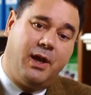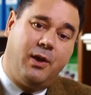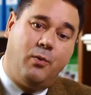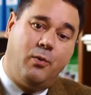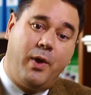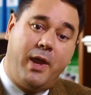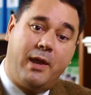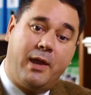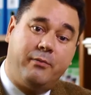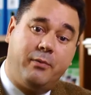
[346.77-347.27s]

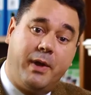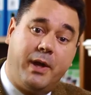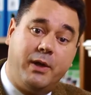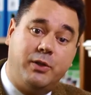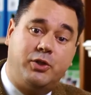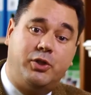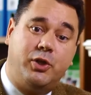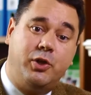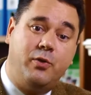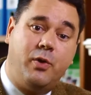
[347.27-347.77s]
We have about
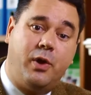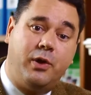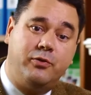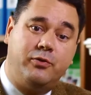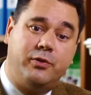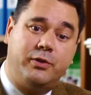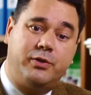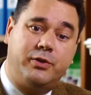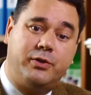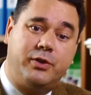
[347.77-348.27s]

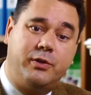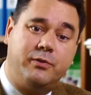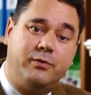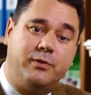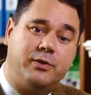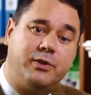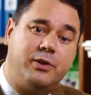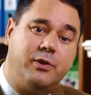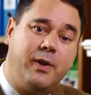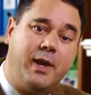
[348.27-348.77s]
200
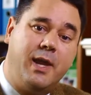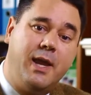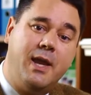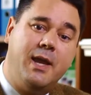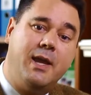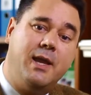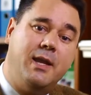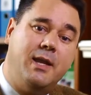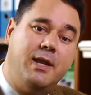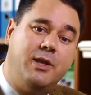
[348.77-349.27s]
students doing
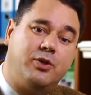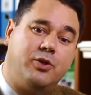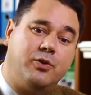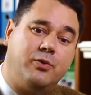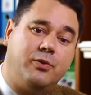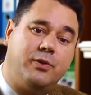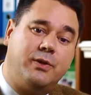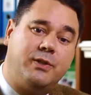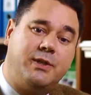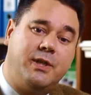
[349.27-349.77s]

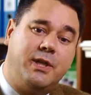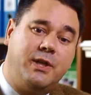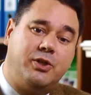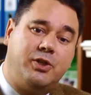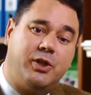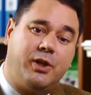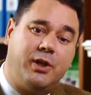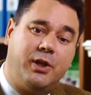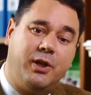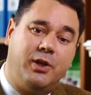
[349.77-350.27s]
initial
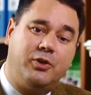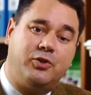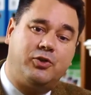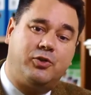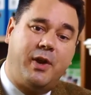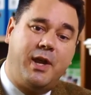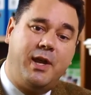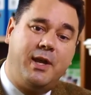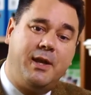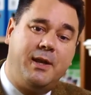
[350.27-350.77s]
teacher
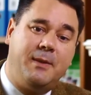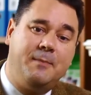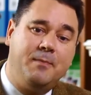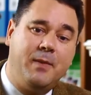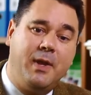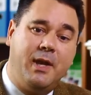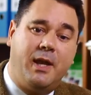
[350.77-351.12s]
training